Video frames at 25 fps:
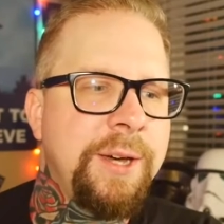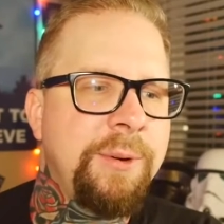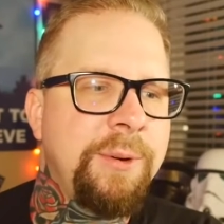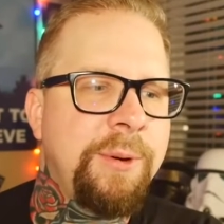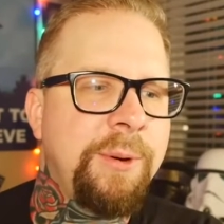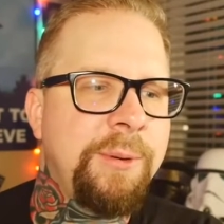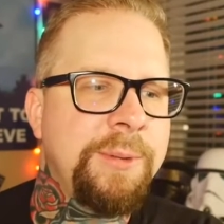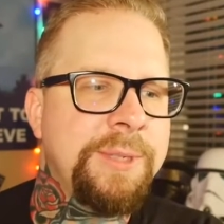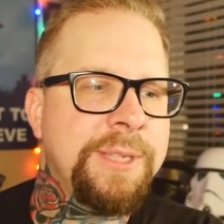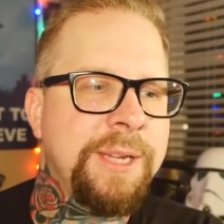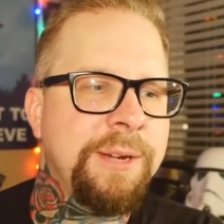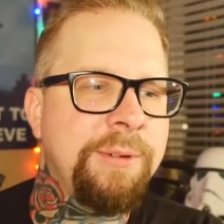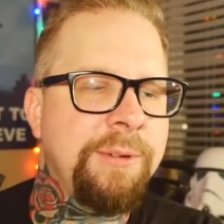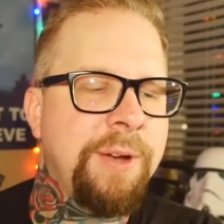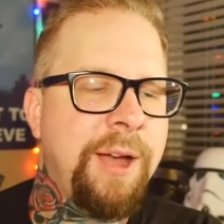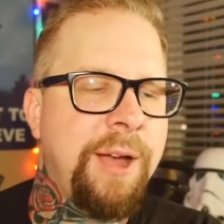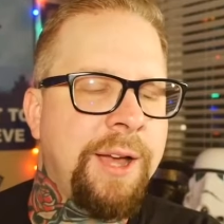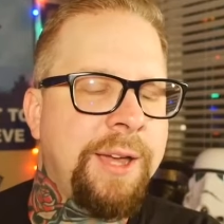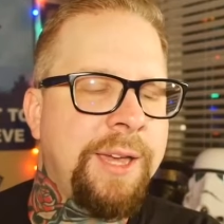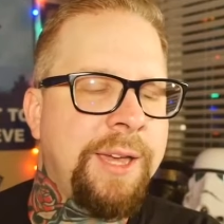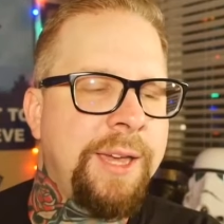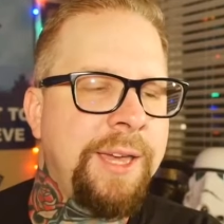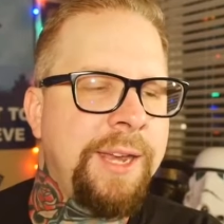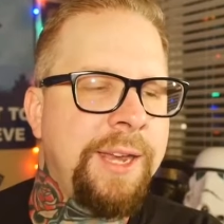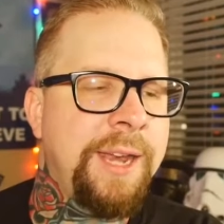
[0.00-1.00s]
what was I
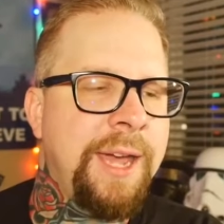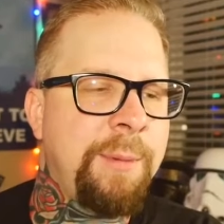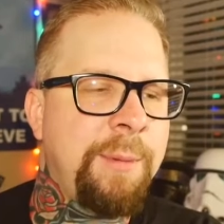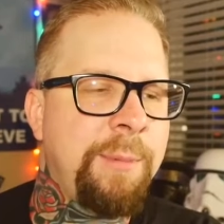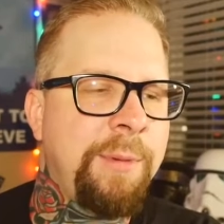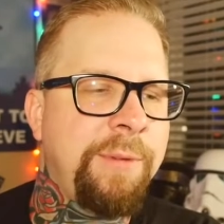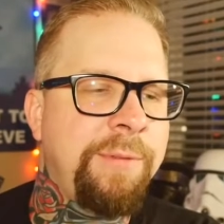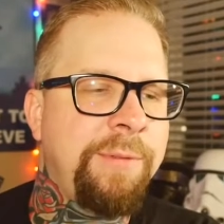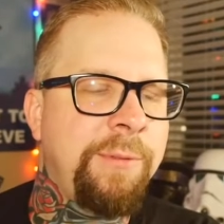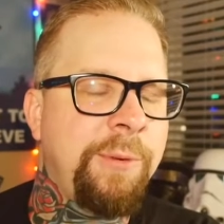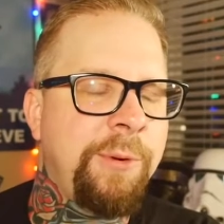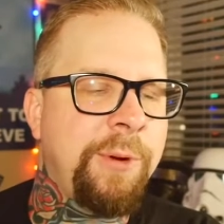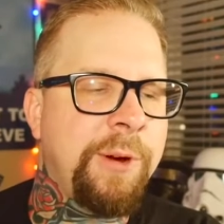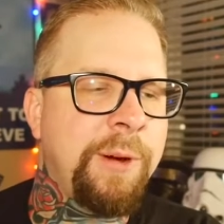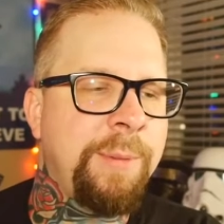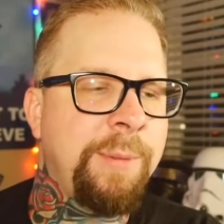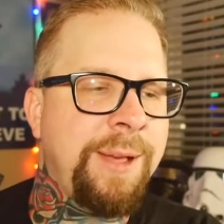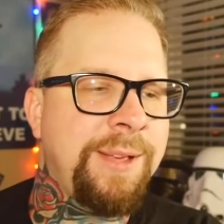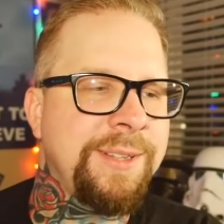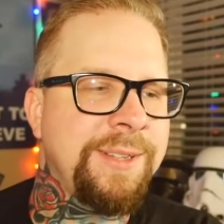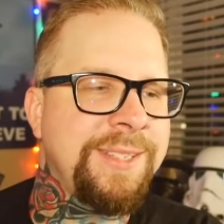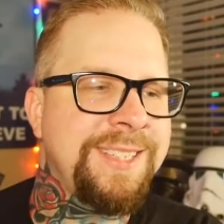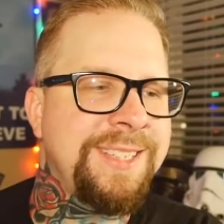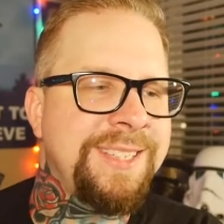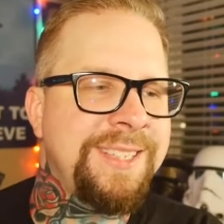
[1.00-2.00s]
rocking it at before?
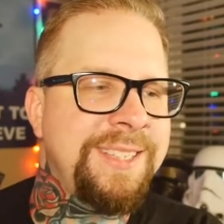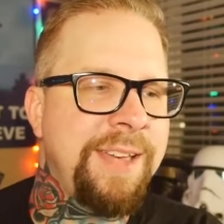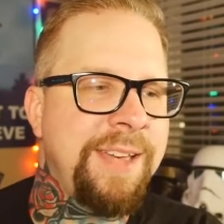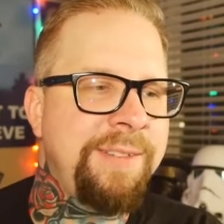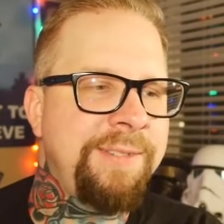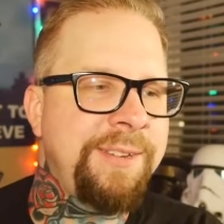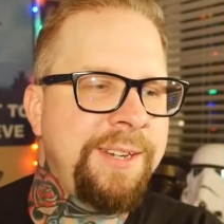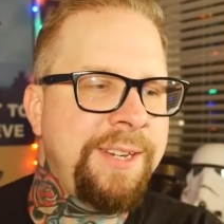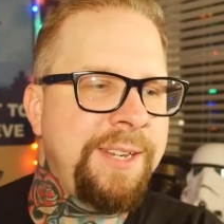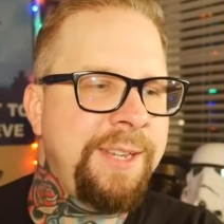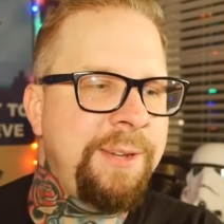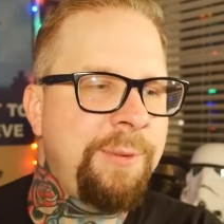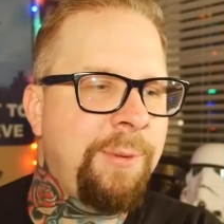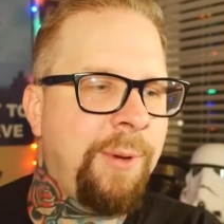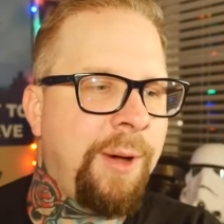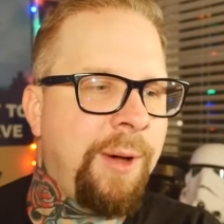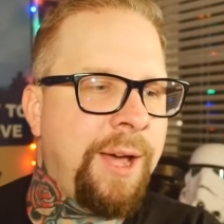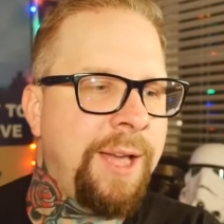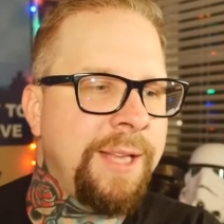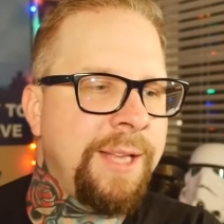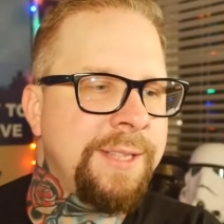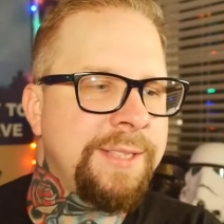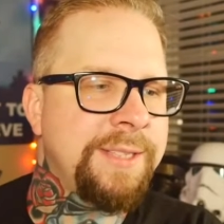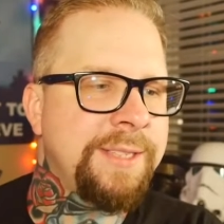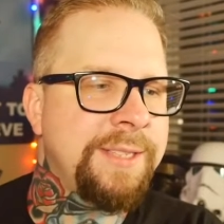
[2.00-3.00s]
About 70
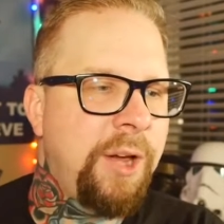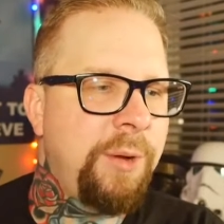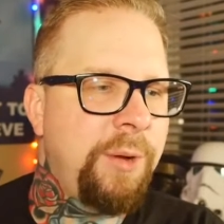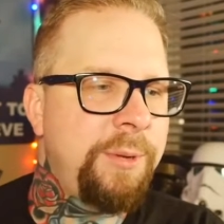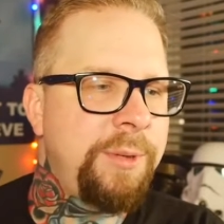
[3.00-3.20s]
watts.